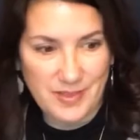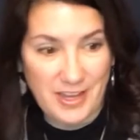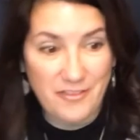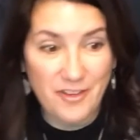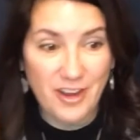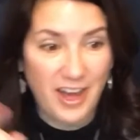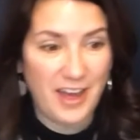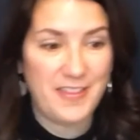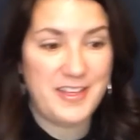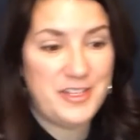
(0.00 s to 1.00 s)
I forgot
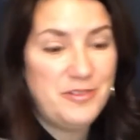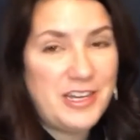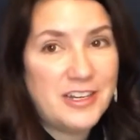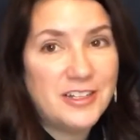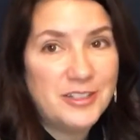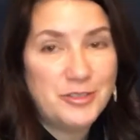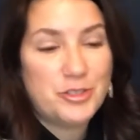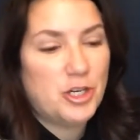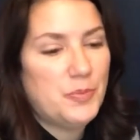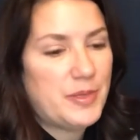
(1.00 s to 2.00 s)
that you need a little
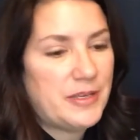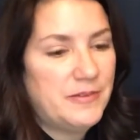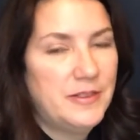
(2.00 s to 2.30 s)
Sharpie